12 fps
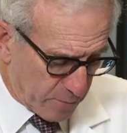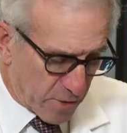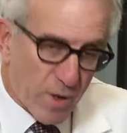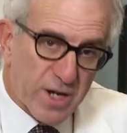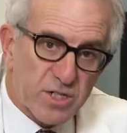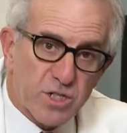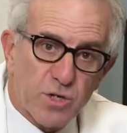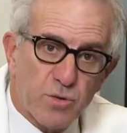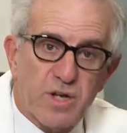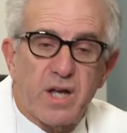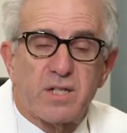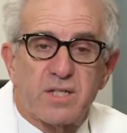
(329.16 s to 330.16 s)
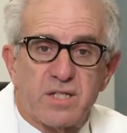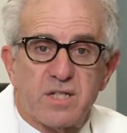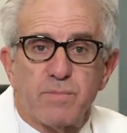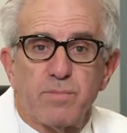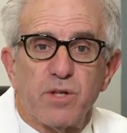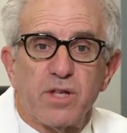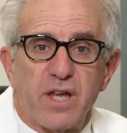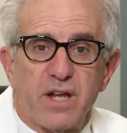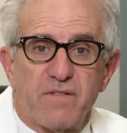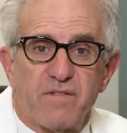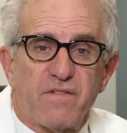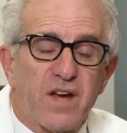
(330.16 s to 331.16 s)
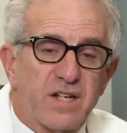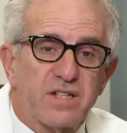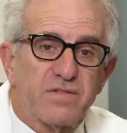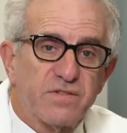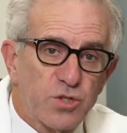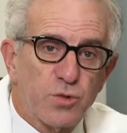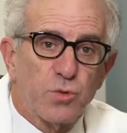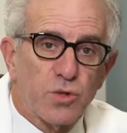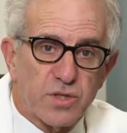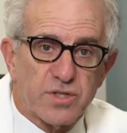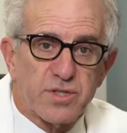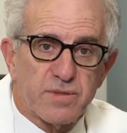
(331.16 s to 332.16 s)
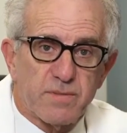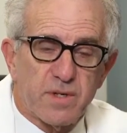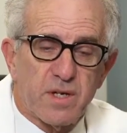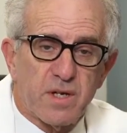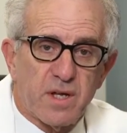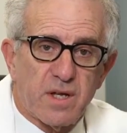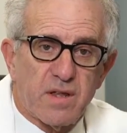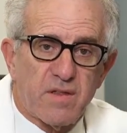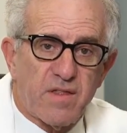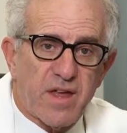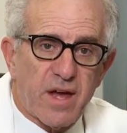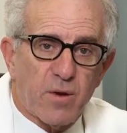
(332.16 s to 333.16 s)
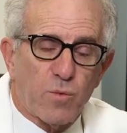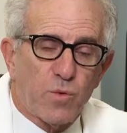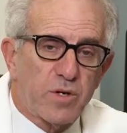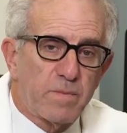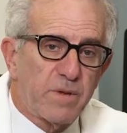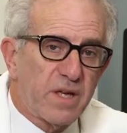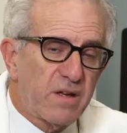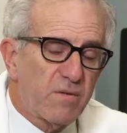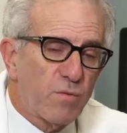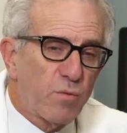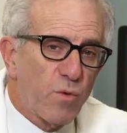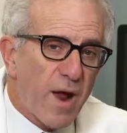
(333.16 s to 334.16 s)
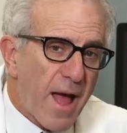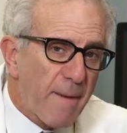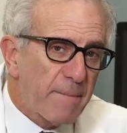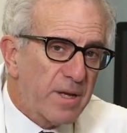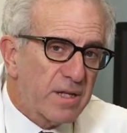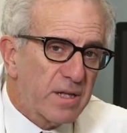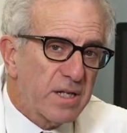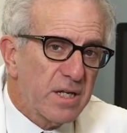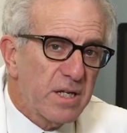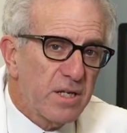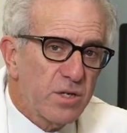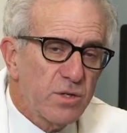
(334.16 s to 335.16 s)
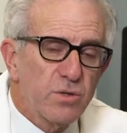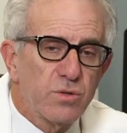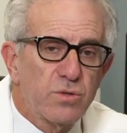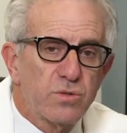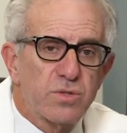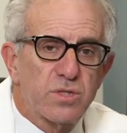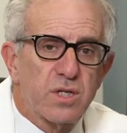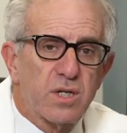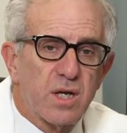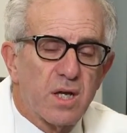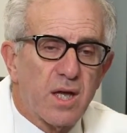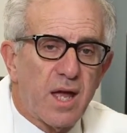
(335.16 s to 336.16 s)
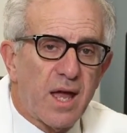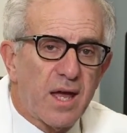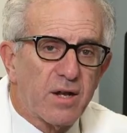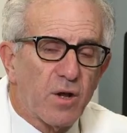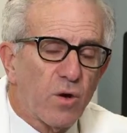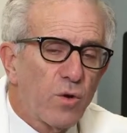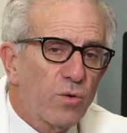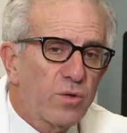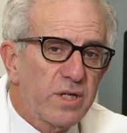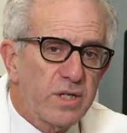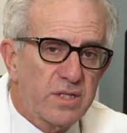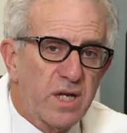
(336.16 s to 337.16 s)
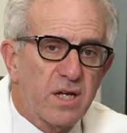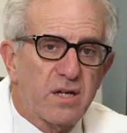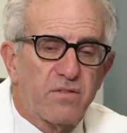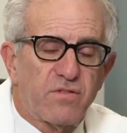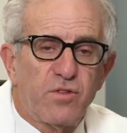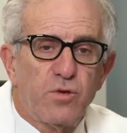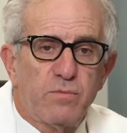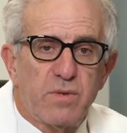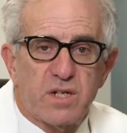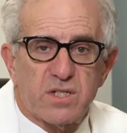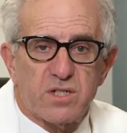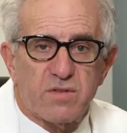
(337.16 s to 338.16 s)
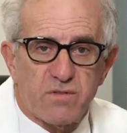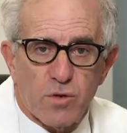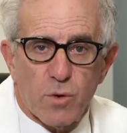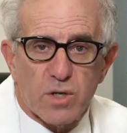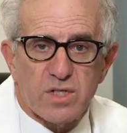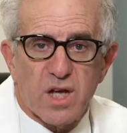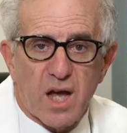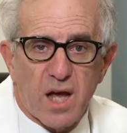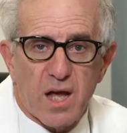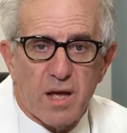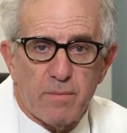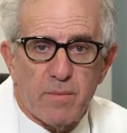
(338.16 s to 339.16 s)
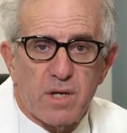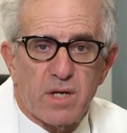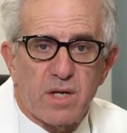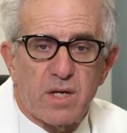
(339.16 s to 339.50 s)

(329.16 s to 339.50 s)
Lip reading: We wanted to create simple and effective tools that would be rapidly used and only take a few minutes of your time